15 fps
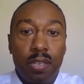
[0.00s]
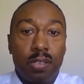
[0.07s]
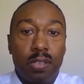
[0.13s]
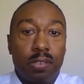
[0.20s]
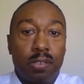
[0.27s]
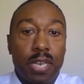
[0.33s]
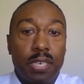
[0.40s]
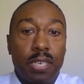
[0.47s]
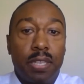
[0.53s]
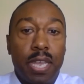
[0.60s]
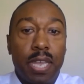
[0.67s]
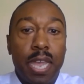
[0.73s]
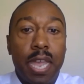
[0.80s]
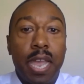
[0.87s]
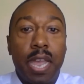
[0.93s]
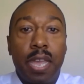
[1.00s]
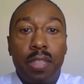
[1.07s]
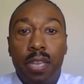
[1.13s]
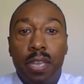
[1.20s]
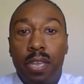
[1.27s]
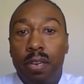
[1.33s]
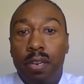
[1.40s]
So I did that, and
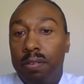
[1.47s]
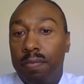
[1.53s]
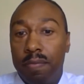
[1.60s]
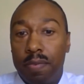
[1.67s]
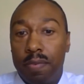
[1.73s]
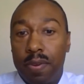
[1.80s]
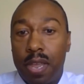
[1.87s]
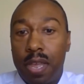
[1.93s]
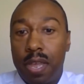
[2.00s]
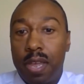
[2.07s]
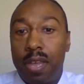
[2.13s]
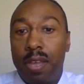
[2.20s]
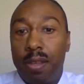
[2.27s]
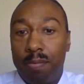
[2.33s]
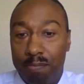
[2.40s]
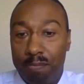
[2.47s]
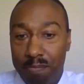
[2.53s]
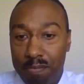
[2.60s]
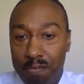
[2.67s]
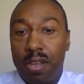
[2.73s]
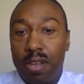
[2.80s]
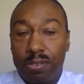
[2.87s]
then
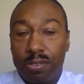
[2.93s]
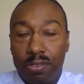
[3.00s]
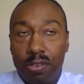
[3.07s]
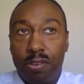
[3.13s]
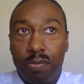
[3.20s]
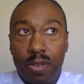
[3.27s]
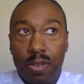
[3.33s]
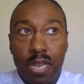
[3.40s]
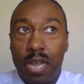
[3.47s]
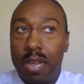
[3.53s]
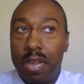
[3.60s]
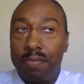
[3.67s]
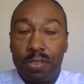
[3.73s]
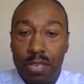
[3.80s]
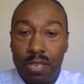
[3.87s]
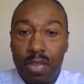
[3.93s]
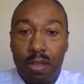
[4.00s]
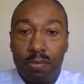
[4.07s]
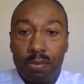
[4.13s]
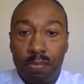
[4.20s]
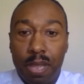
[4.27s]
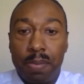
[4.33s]
also obviously
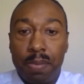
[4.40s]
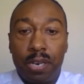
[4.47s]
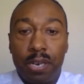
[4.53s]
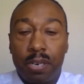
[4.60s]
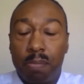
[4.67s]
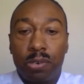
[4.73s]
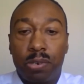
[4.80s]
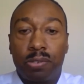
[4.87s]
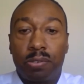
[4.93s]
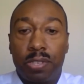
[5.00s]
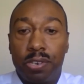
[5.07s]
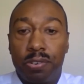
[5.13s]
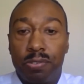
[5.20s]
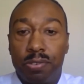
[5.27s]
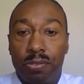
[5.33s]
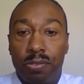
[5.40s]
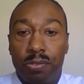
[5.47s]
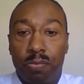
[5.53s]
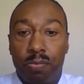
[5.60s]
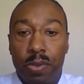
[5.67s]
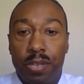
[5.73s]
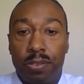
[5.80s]
I've been a commercial lender too as
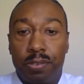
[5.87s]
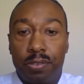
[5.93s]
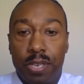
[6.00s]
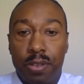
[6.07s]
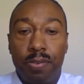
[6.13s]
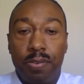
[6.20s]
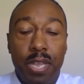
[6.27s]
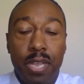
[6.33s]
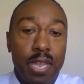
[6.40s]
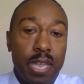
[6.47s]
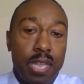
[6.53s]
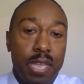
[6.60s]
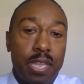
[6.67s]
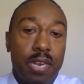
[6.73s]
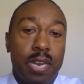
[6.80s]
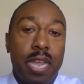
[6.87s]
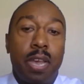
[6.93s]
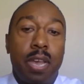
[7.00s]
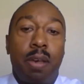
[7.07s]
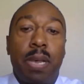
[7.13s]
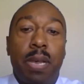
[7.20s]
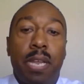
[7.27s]
well. So and then now
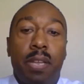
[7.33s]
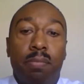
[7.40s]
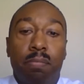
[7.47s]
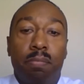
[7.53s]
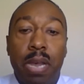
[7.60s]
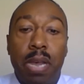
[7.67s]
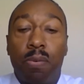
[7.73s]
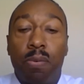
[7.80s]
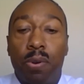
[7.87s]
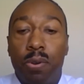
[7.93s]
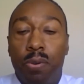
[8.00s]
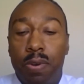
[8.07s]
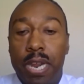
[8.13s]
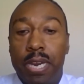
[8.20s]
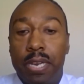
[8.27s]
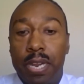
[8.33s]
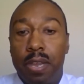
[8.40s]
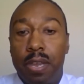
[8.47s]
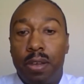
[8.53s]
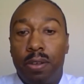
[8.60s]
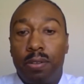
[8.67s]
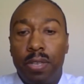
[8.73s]
my role right
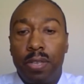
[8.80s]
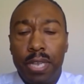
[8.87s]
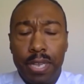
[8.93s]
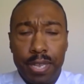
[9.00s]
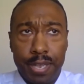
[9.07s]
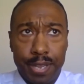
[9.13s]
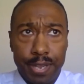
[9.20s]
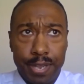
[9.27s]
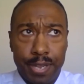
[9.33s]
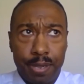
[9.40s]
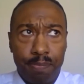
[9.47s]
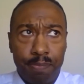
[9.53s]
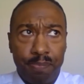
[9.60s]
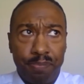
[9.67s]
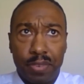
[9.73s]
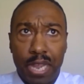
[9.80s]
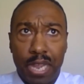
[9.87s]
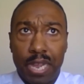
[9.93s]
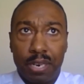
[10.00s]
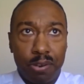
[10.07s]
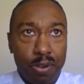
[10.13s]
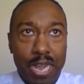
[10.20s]
now,
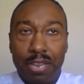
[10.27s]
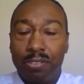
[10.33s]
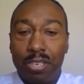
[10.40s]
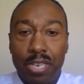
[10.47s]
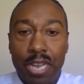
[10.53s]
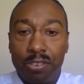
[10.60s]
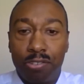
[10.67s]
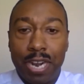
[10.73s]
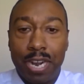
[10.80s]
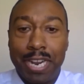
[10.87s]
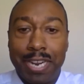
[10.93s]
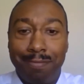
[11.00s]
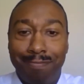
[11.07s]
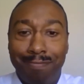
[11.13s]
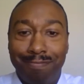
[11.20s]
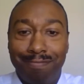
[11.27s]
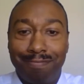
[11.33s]
I go out and I train